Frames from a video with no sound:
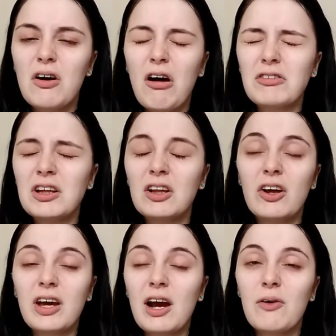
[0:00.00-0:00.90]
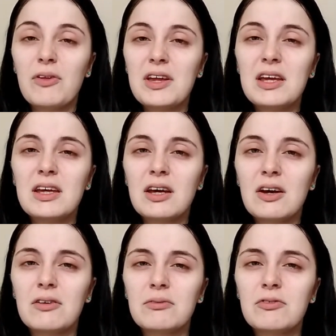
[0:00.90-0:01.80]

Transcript: I didn't like how the